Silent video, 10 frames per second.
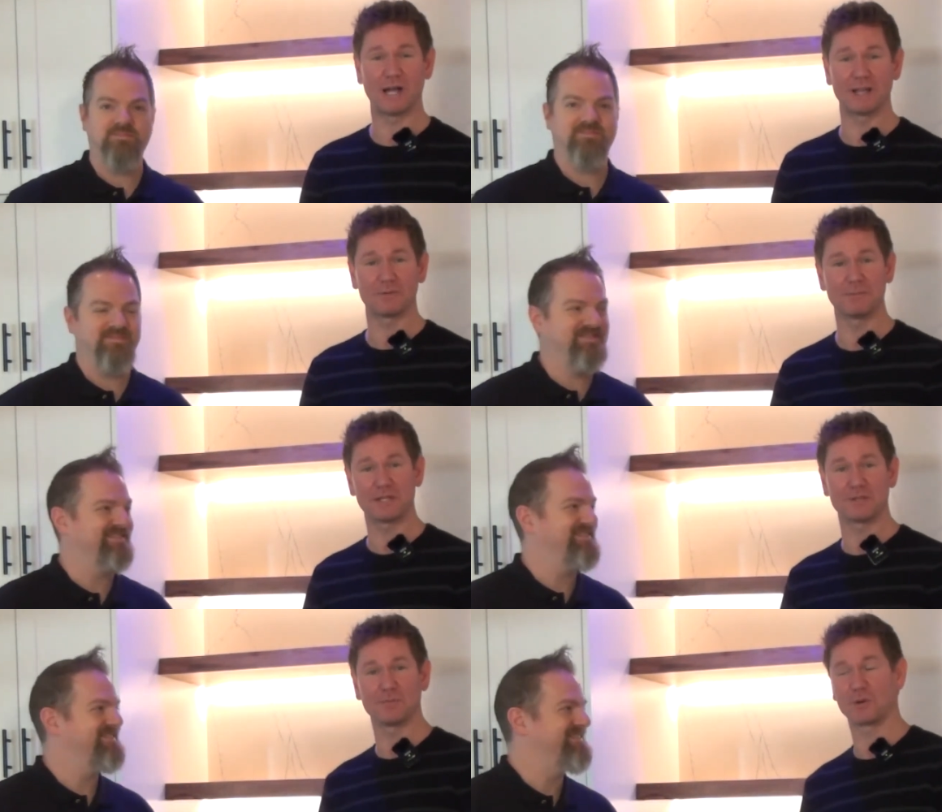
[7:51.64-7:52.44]
Speaker 1: quiet. We
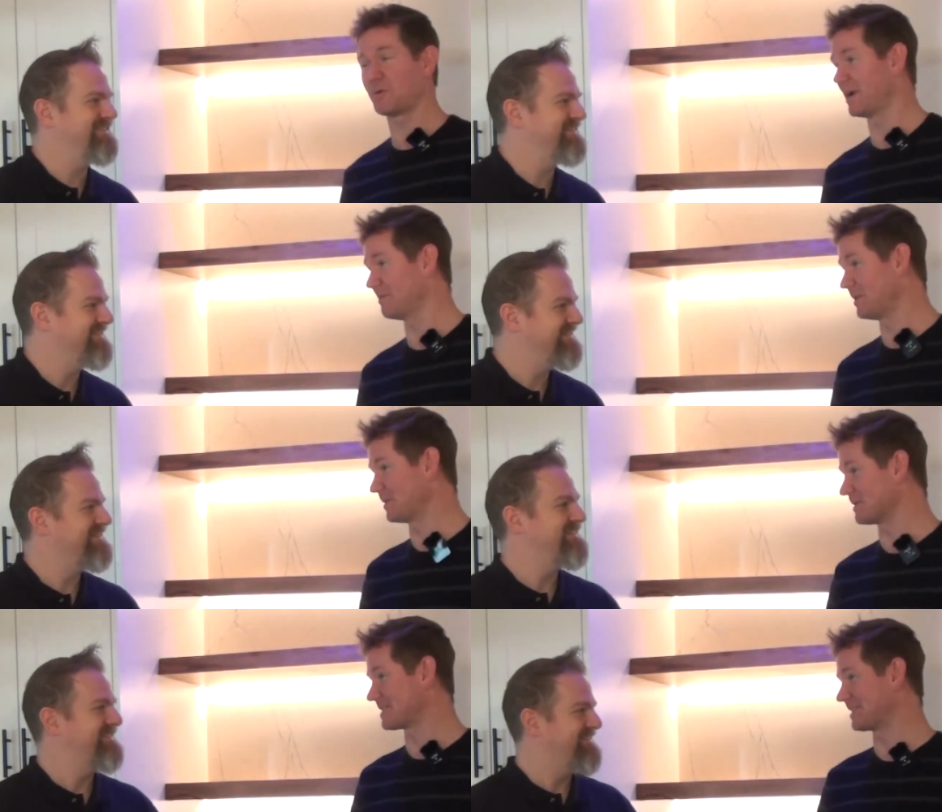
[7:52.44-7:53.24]
make super quiet
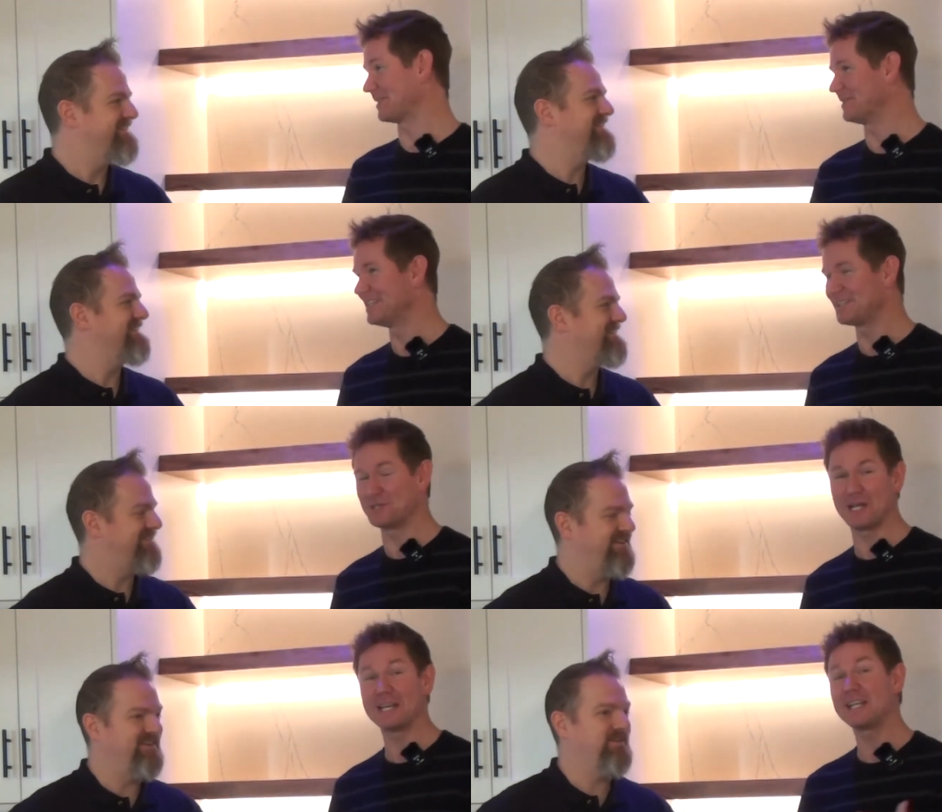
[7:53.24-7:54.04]
motors, so
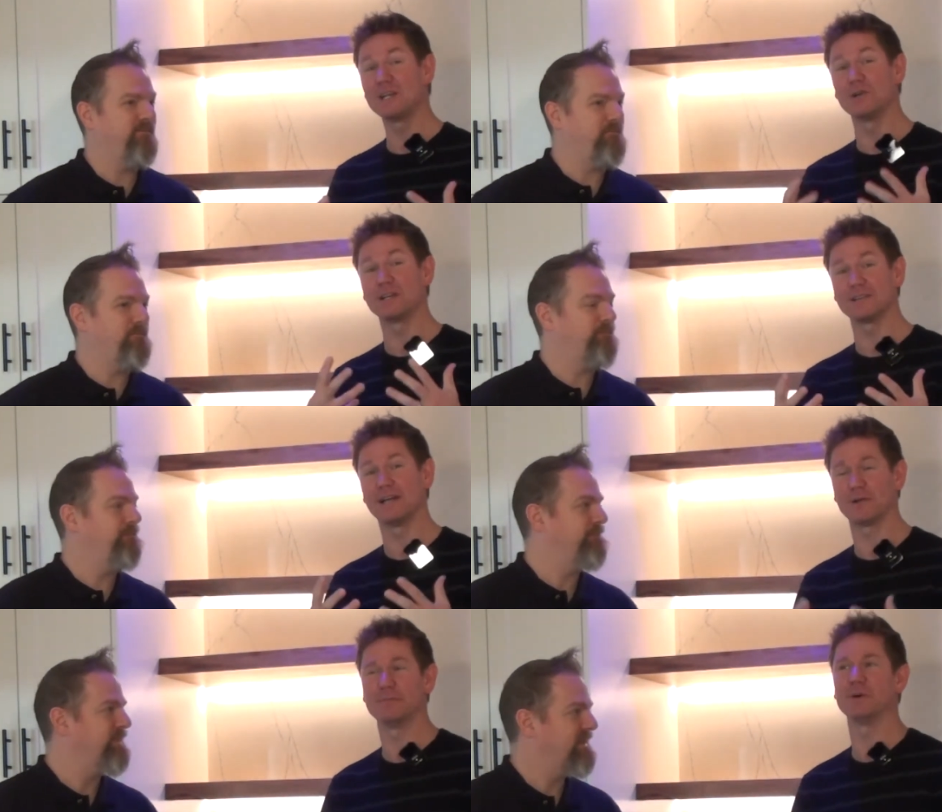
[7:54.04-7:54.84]
you're not hearing
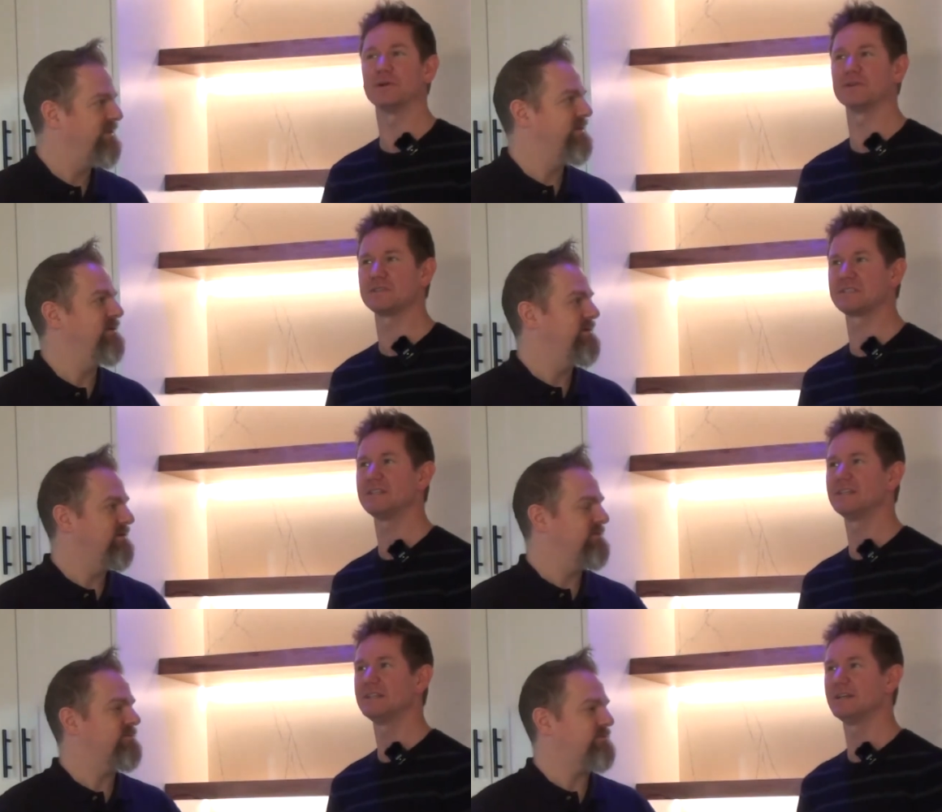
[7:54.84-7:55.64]
loud motors
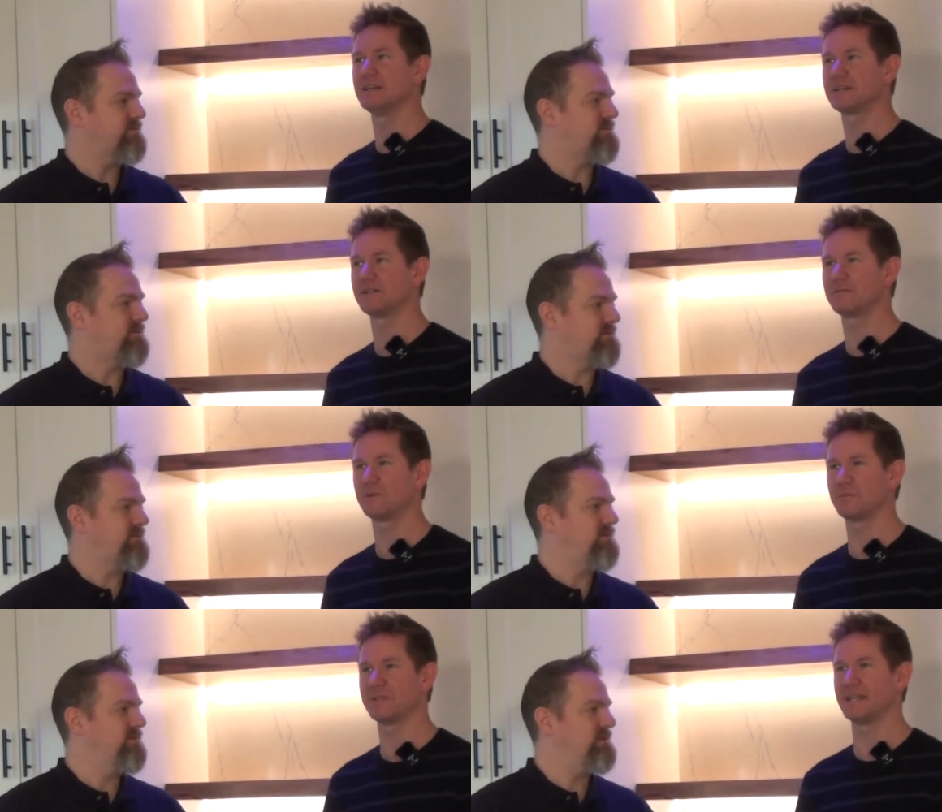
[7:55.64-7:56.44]
uh,
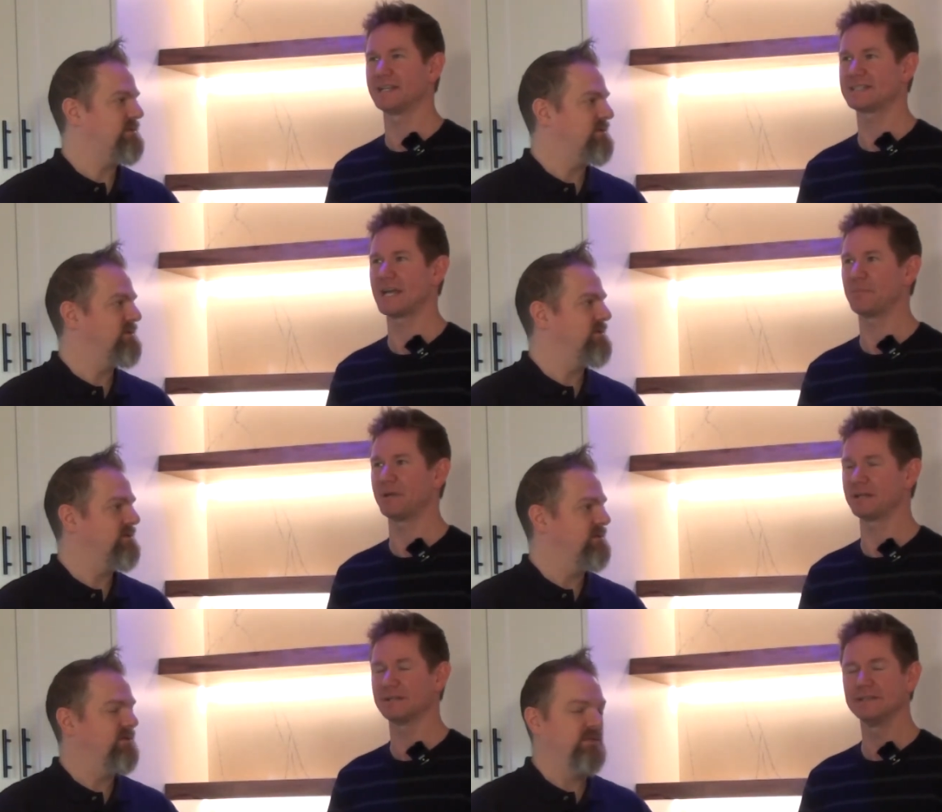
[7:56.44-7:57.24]
confirming that it's
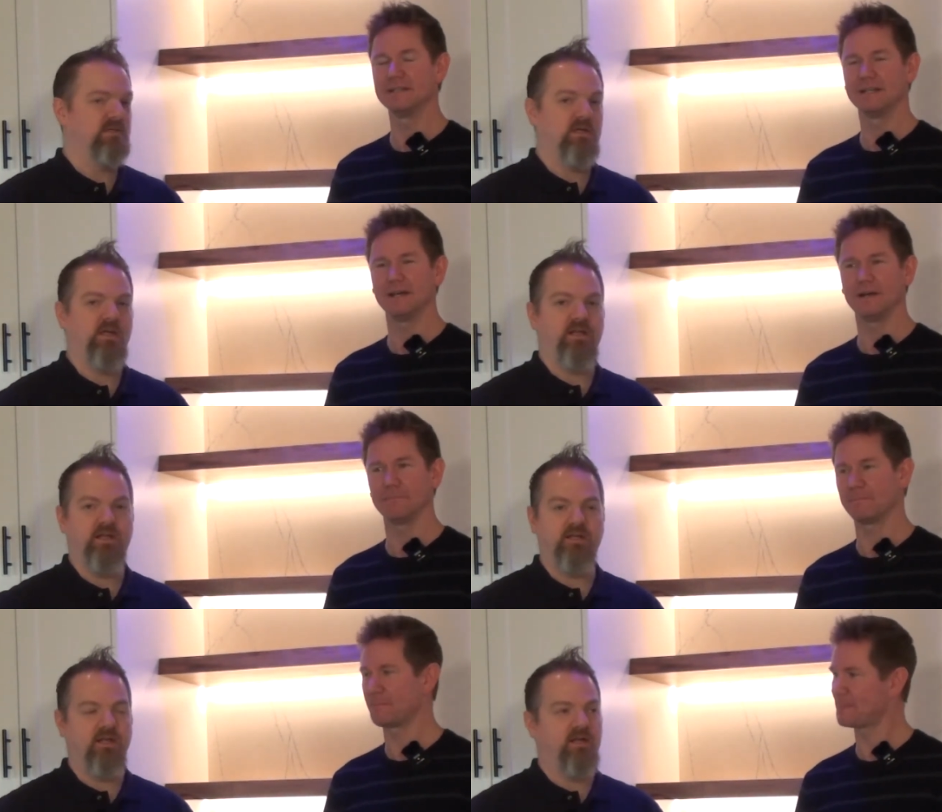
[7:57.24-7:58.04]
happening.
Speaker 2: And, um,
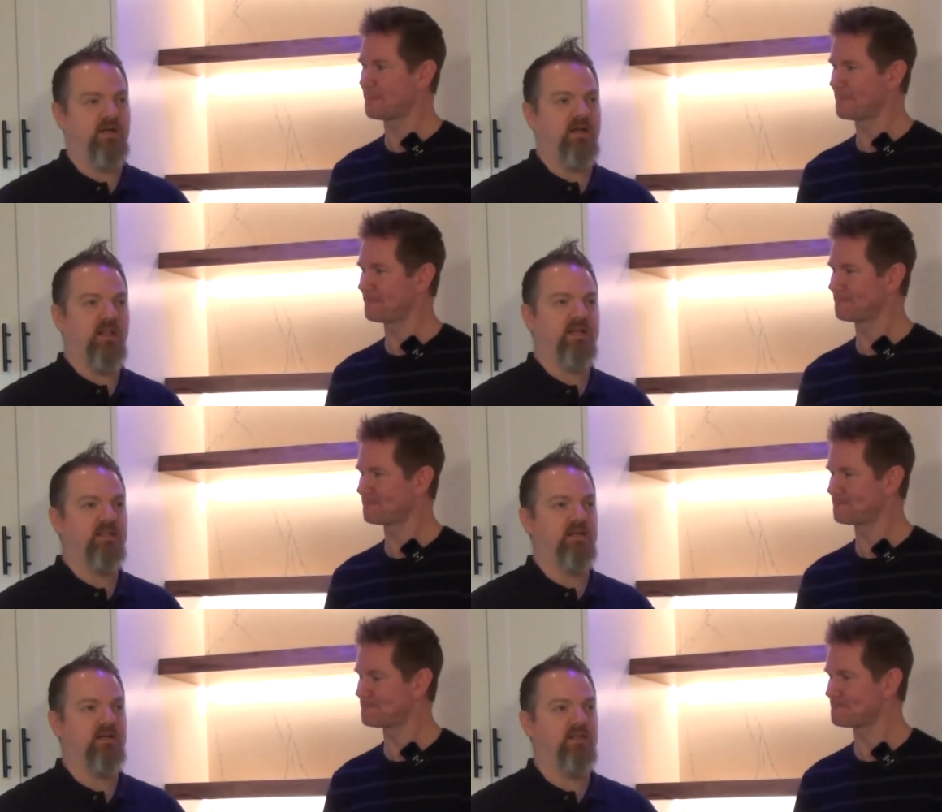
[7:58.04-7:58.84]
and, and, and I like
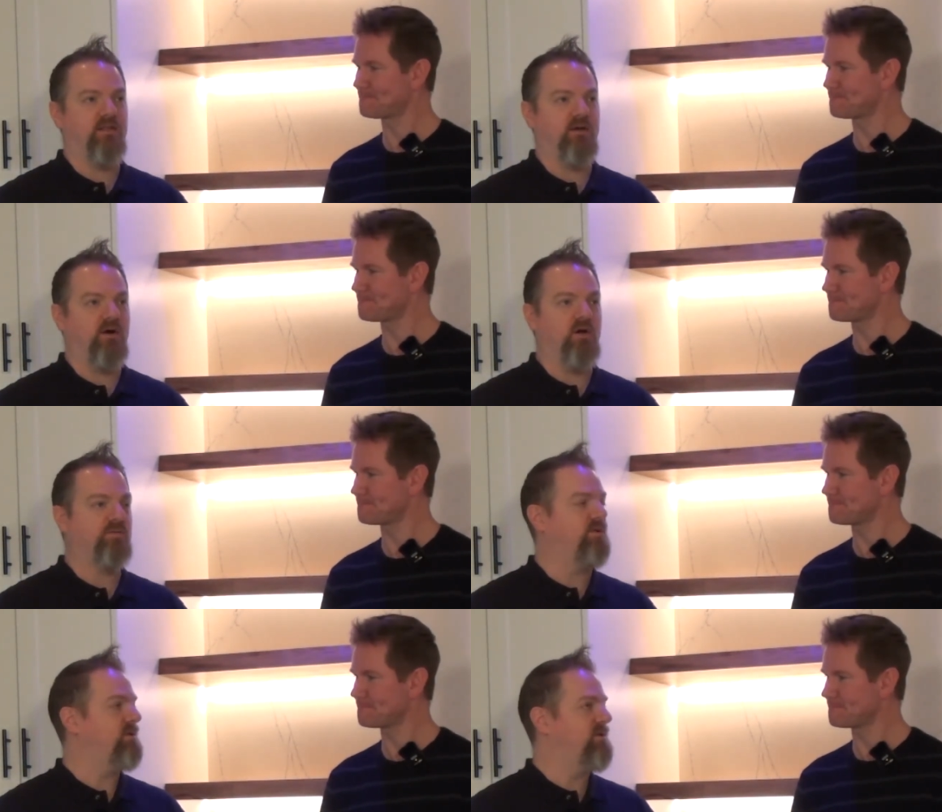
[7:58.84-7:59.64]
the, the
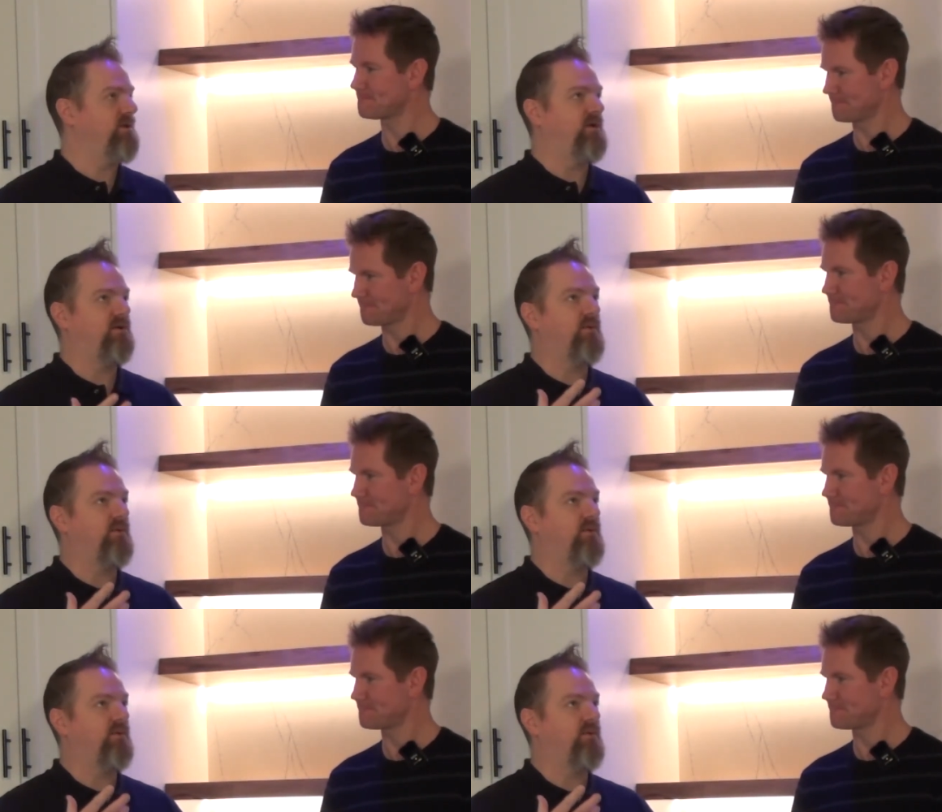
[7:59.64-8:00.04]
audible you know,